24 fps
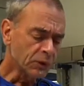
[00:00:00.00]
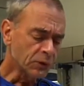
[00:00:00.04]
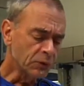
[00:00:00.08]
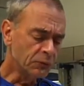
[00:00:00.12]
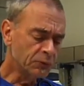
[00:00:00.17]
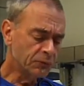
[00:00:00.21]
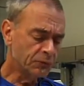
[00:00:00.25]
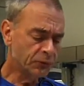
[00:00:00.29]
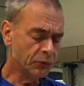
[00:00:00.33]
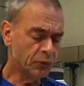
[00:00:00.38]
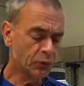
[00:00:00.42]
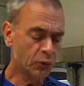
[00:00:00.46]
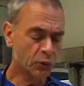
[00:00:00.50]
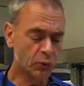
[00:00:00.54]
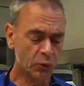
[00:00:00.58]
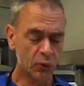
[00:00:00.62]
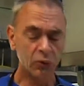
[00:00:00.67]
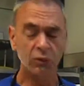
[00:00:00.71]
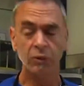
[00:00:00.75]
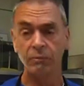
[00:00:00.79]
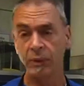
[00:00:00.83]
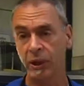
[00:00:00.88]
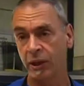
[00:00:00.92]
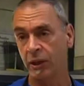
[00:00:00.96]
For
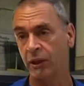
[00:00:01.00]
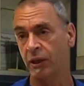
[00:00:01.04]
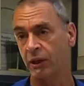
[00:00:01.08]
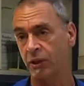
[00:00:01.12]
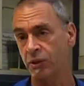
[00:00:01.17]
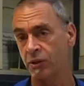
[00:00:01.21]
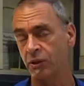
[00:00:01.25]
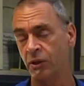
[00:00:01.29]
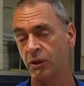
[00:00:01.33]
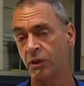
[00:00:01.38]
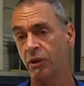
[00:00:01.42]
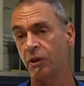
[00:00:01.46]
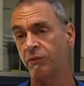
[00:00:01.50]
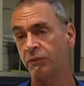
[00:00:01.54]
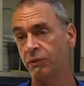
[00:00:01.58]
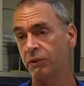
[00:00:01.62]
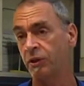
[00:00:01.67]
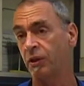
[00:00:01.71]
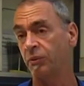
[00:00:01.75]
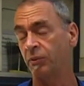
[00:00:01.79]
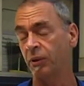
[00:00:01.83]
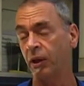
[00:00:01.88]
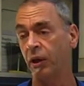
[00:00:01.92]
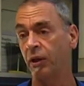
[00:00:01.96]
oral medication, and
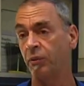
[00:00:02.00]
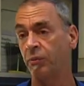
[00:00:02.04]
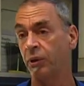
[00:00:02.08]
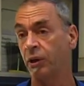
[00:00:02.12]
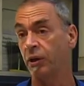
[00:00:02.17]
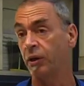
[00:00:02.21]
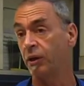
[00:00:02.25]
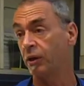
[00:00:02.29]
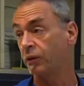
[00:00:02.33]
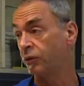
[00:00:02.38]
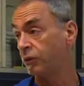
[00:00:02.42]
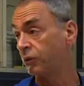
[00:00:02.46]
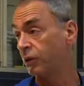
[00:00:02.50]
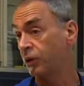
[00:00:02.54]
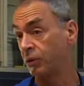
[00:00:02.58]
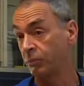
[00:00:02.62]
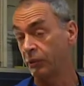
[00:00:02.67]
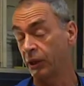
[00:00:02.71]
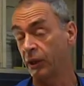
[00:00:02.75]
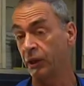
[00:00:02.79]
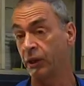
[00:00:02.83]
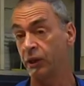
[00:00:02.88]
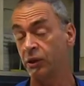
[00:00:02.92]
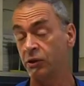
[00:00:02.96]
oftentimes antibiotics or other
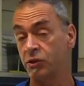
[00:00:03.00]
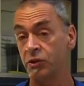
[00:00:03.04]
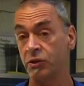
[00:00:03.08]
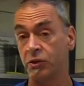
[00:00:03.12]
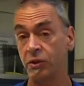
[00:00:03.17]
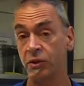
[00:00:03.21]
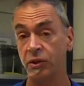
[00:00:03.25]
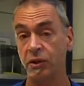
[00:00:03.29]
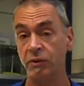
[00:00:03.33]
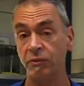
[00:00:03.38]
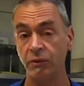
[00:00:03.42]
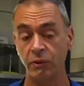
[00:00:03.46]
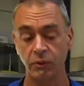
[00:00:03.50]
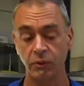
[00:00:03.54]
medications are given